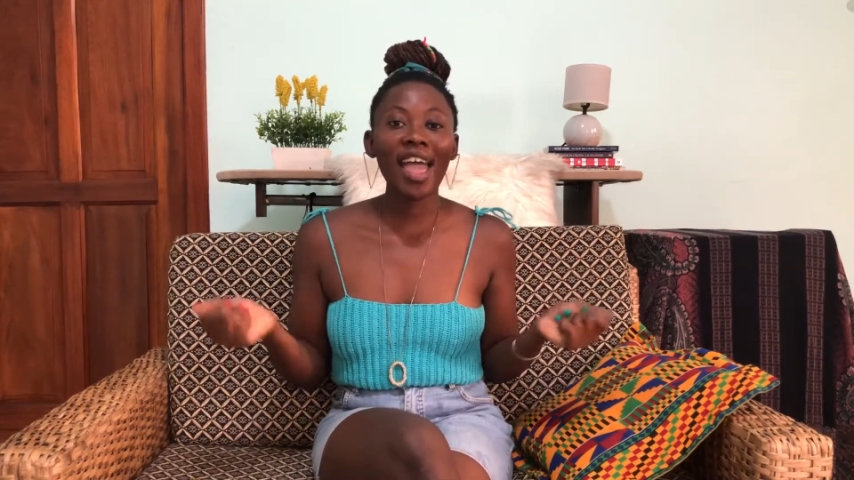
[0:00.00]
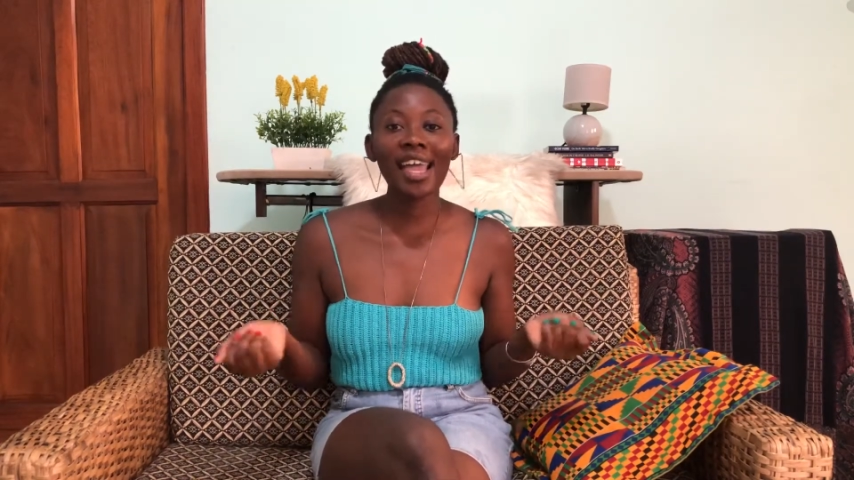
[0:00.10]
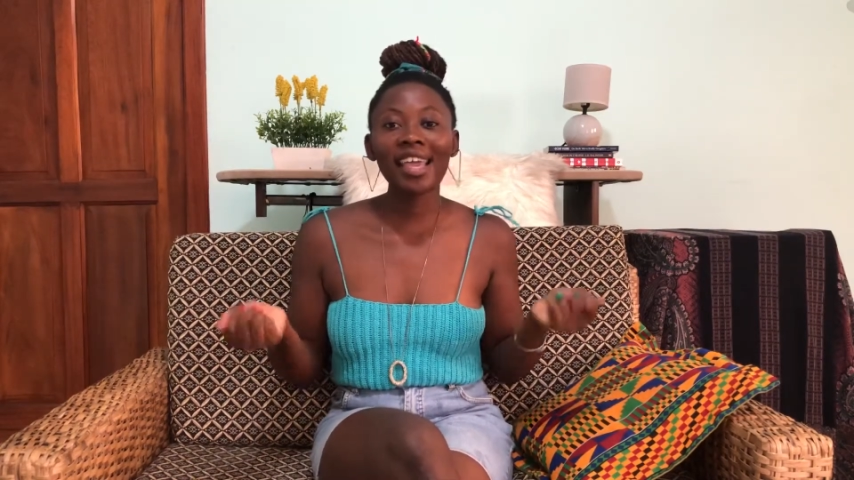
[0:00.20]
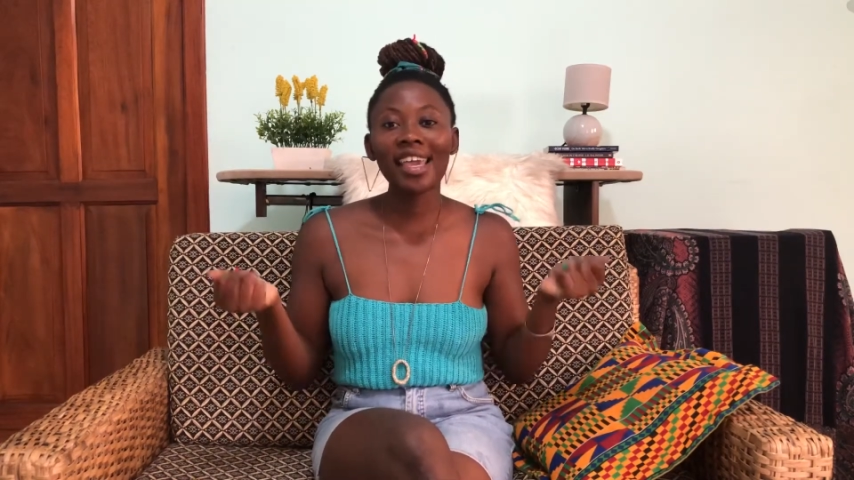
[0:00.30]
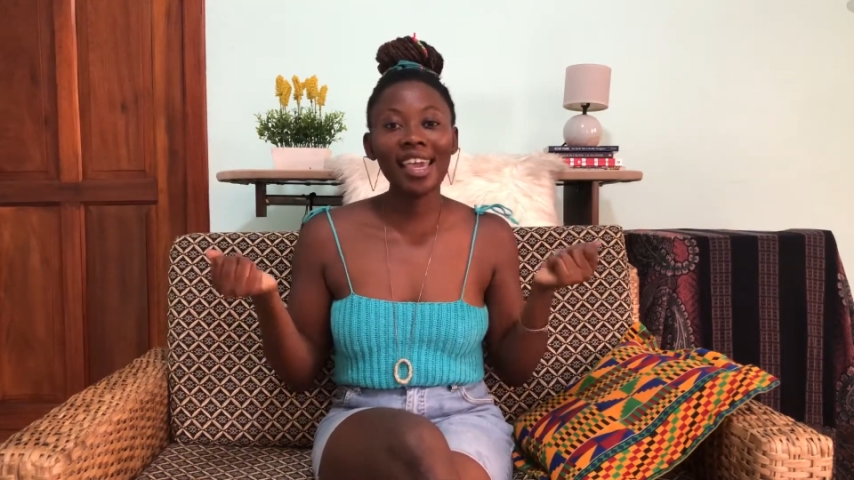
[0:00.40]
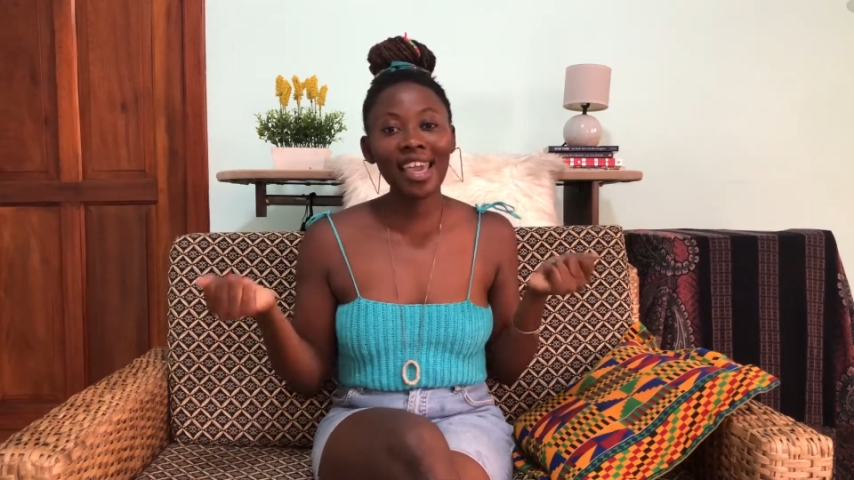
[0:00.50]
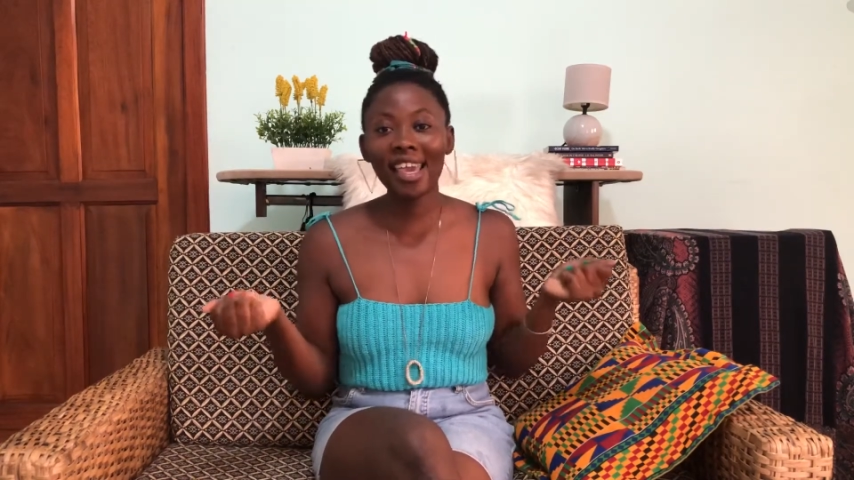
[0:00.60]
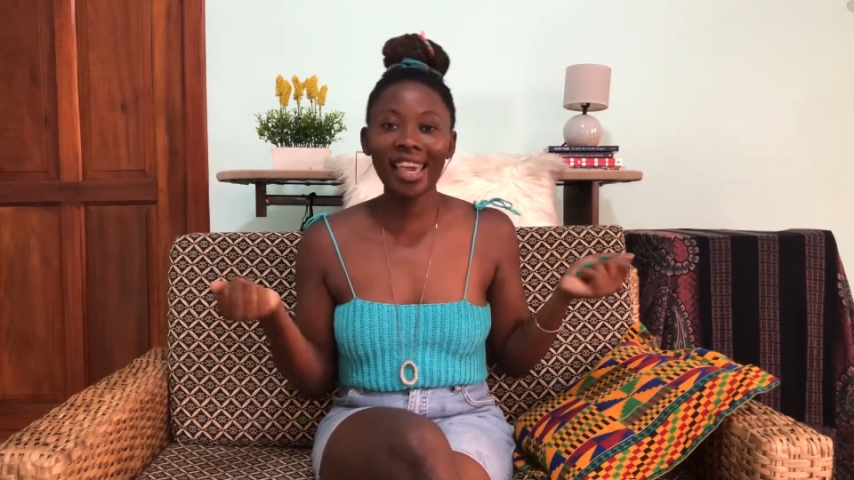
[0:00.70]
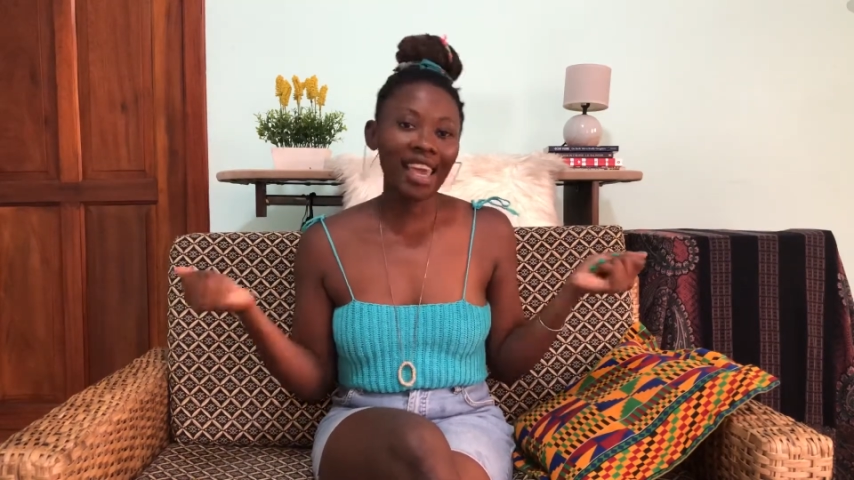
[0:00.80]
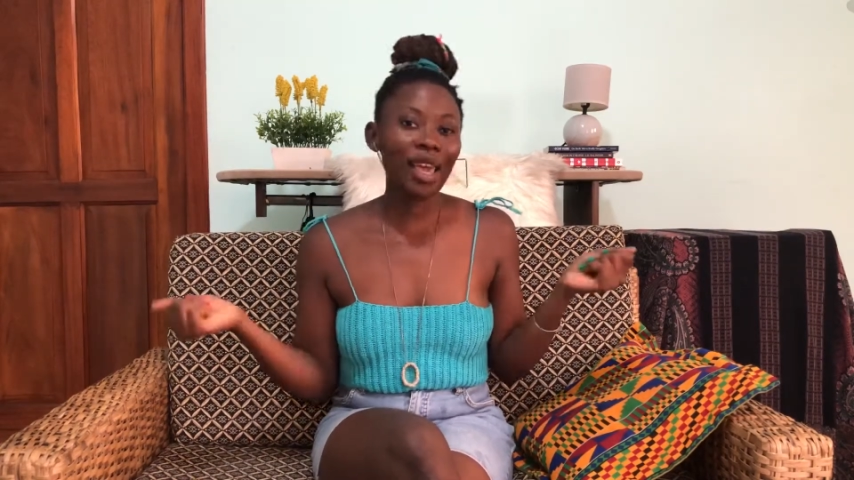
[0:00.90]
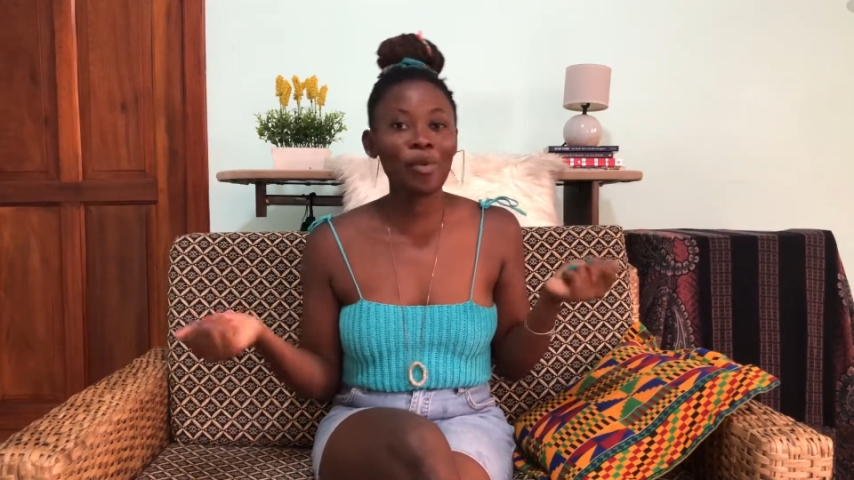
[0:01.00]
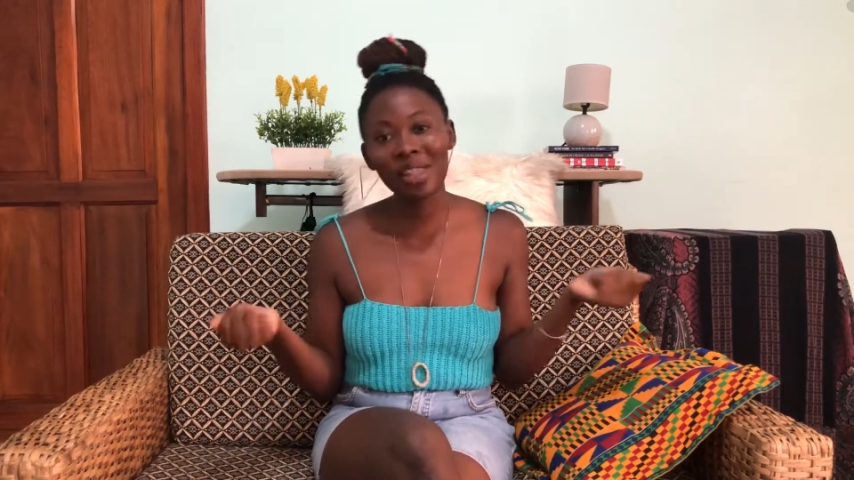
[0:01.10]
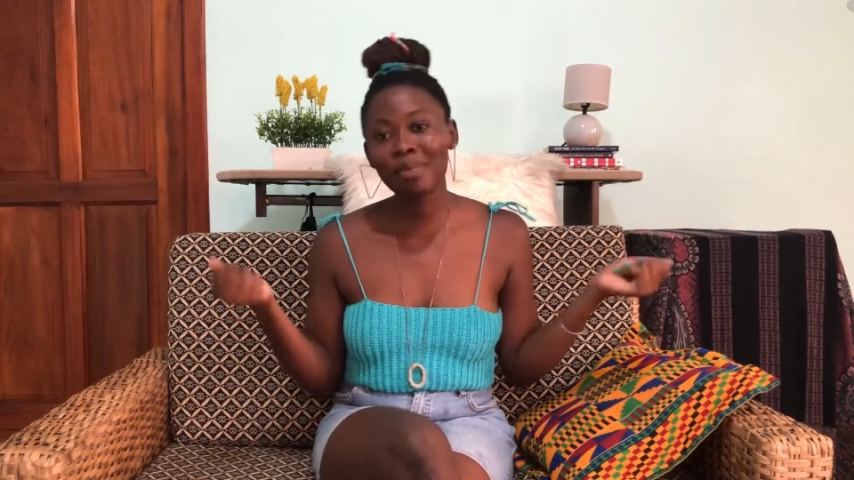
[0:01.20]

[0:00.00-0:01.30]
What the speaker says: and kiki with